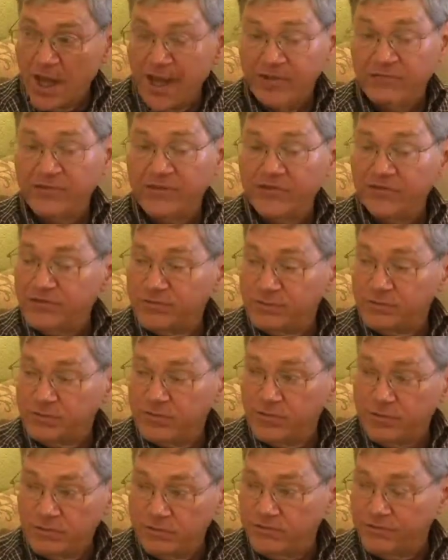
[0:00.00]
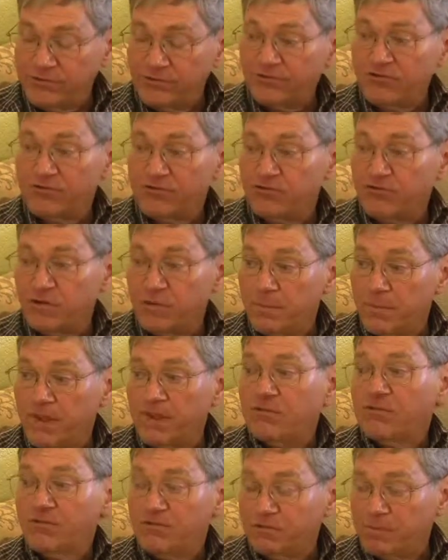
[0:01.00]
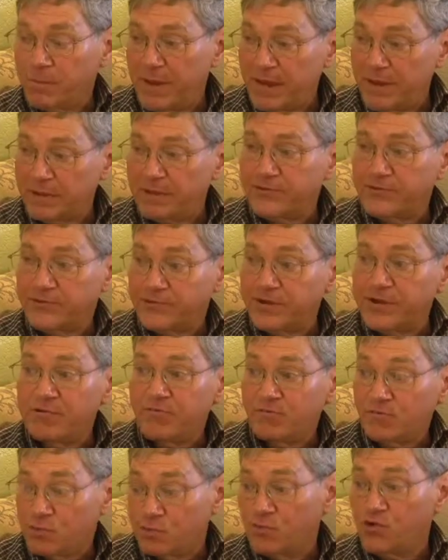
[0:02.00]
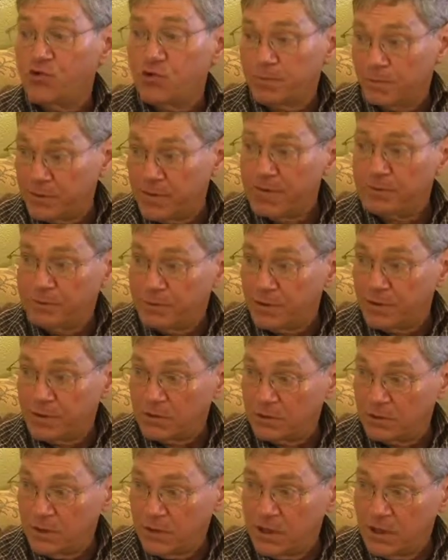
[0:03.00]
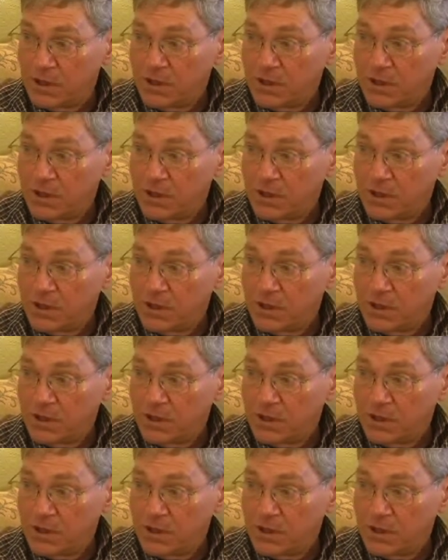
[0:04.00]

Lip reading: And this produces a tremendous penalty for poor people